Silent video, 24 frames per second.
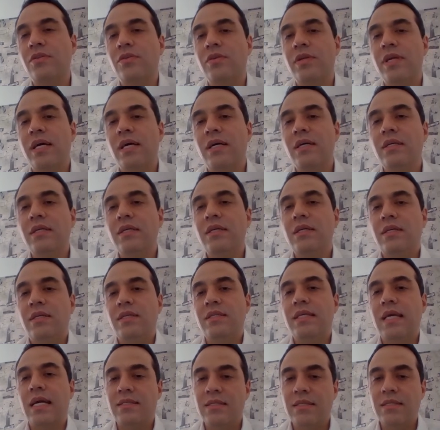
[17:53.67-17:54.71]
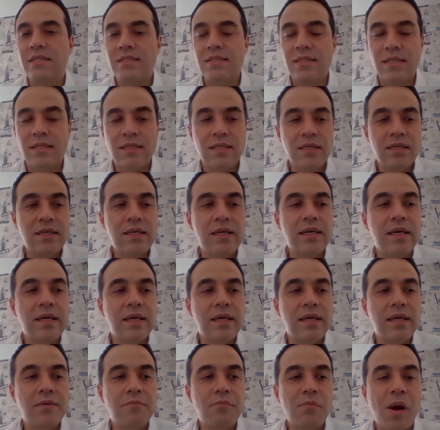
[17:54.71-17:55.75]
to those communities and
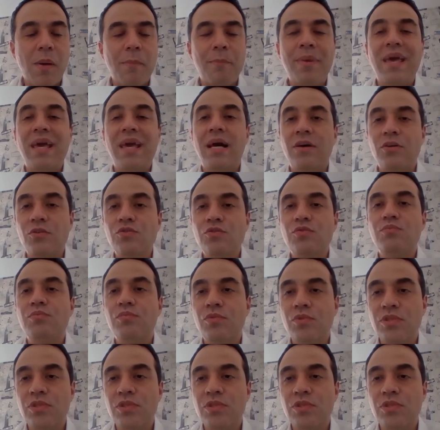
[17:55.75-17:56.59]
satisfy